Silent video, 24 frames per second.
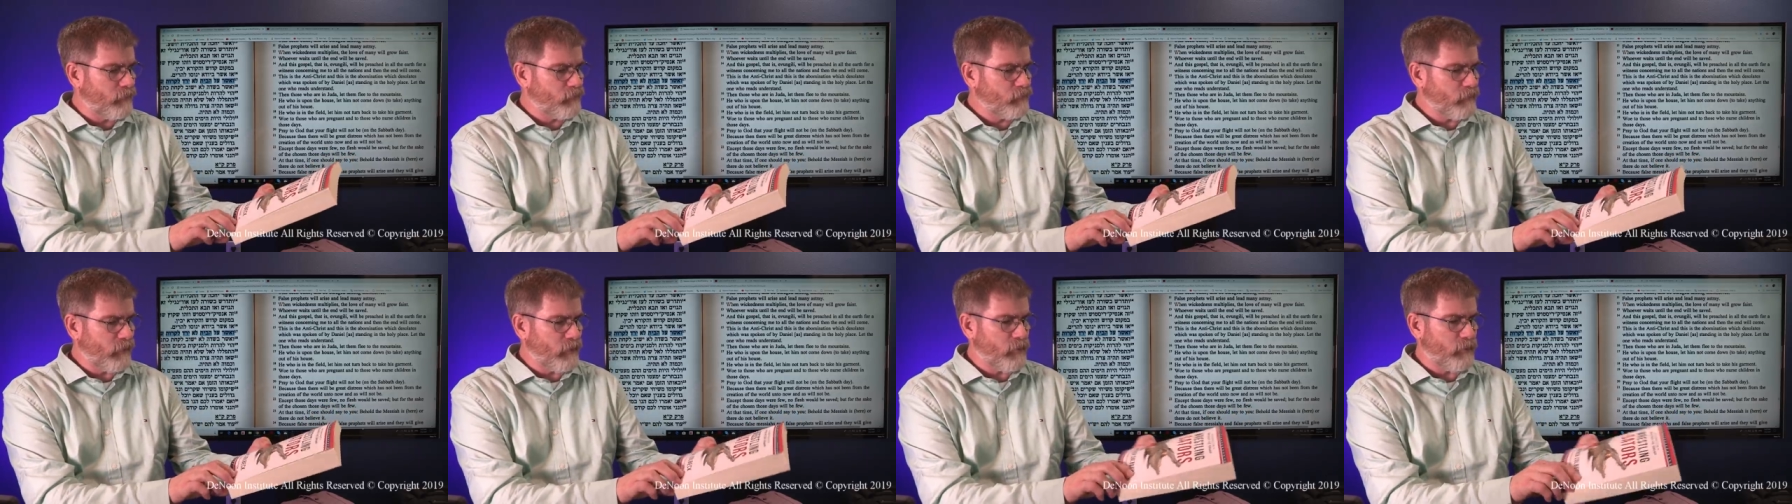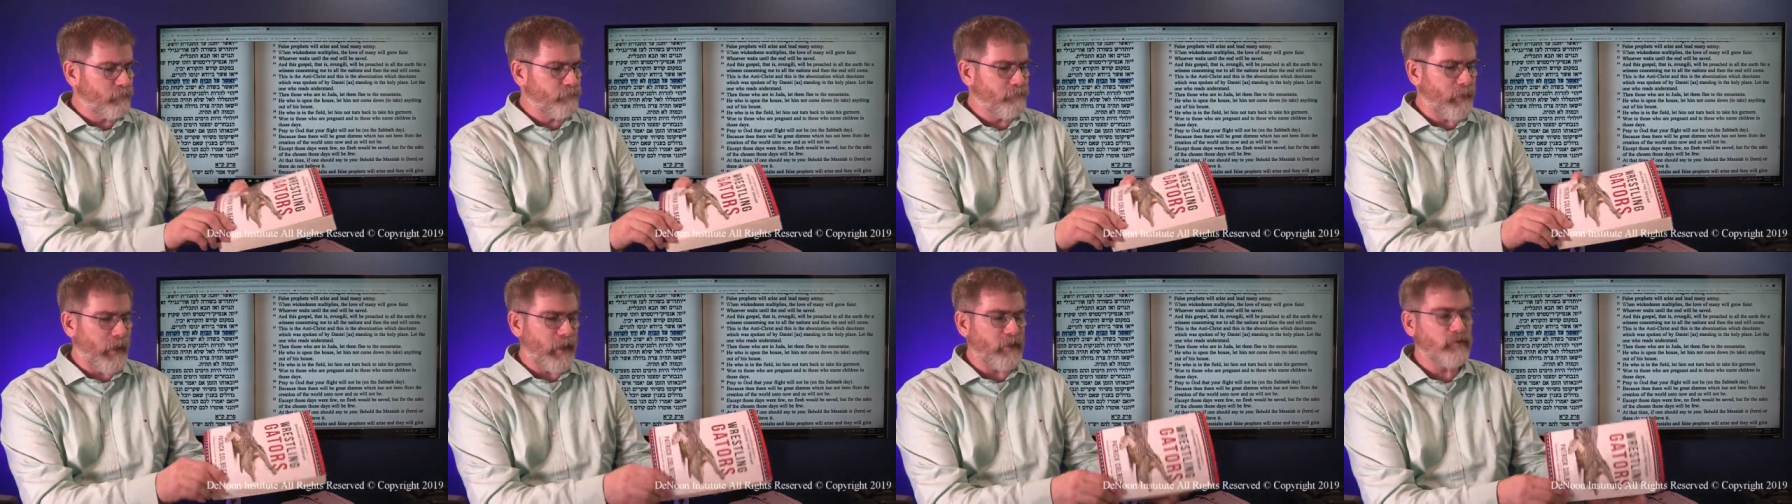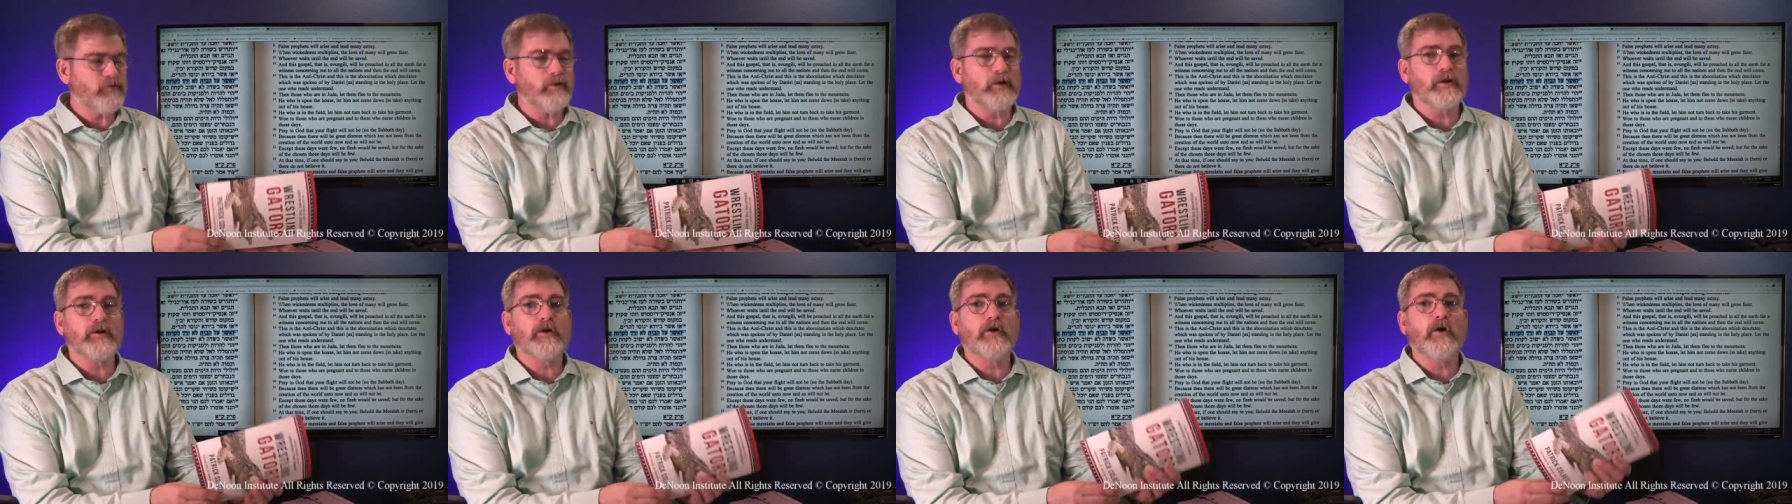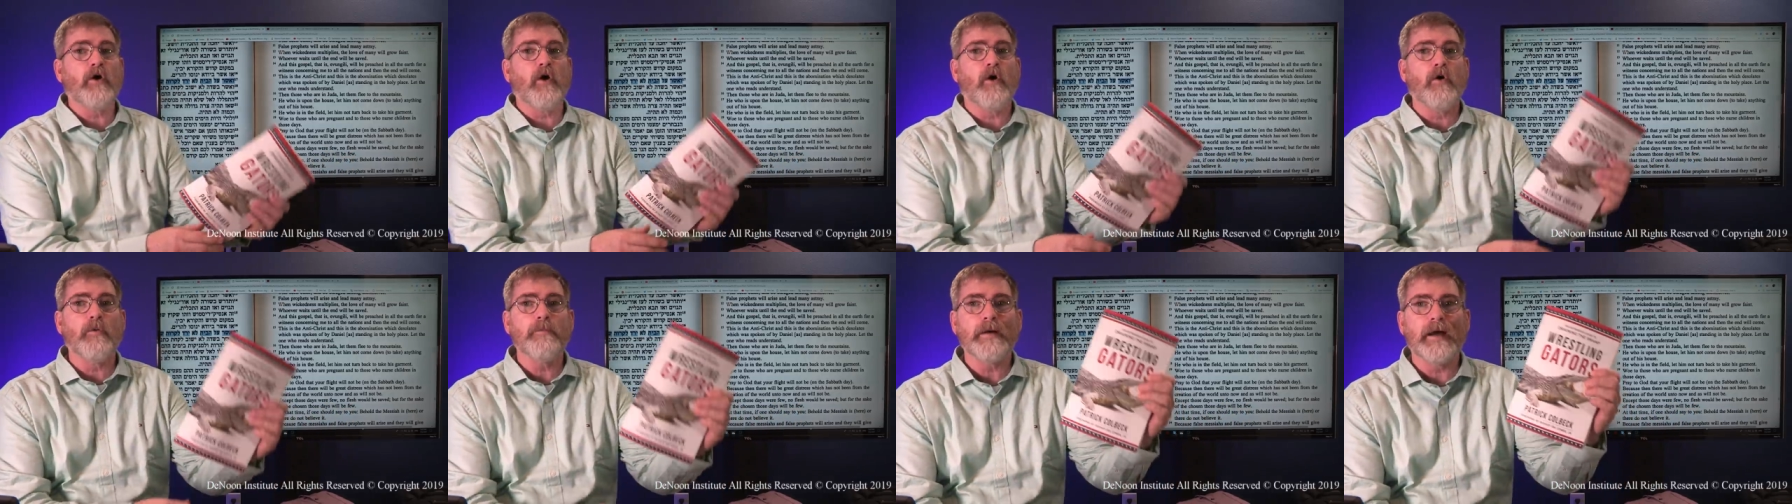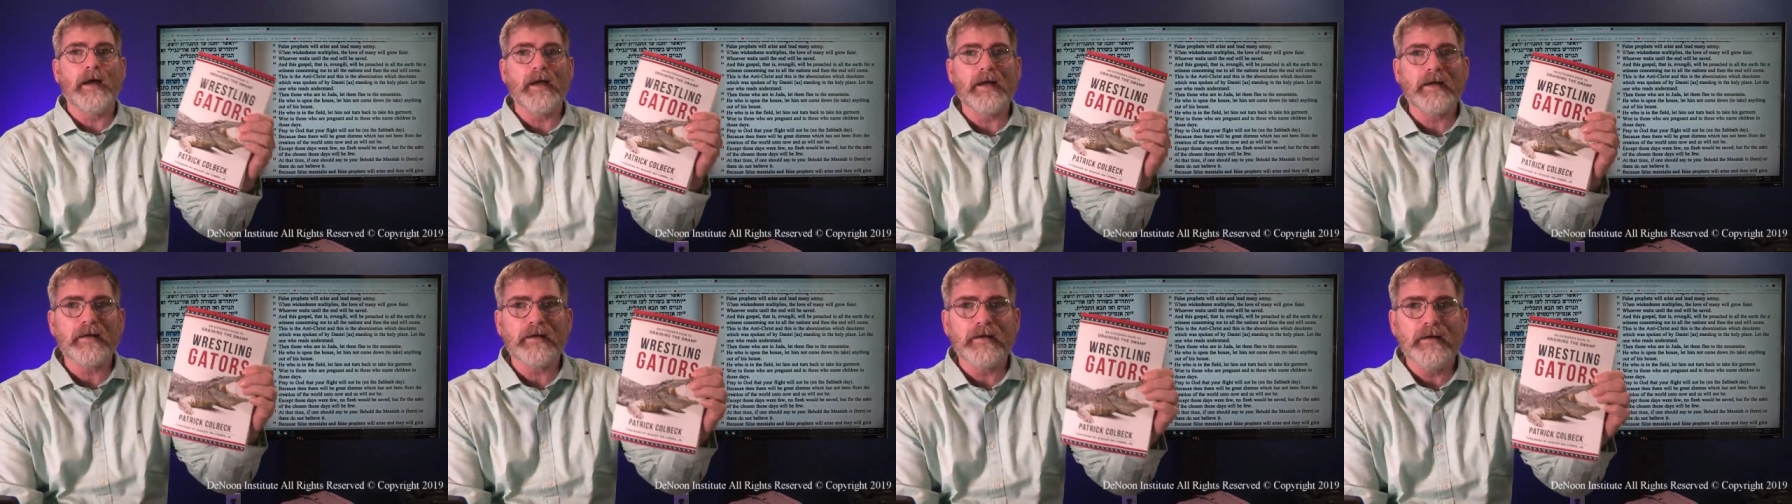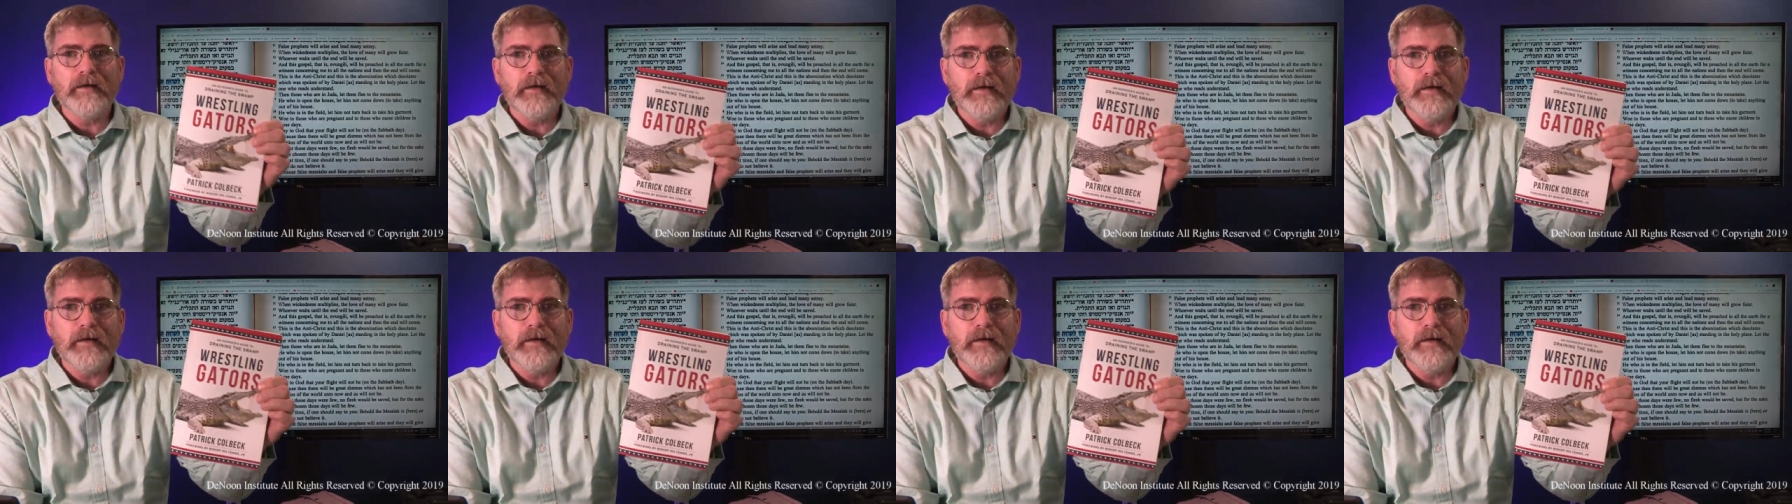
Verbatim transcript: Senator Patrick Colbeck.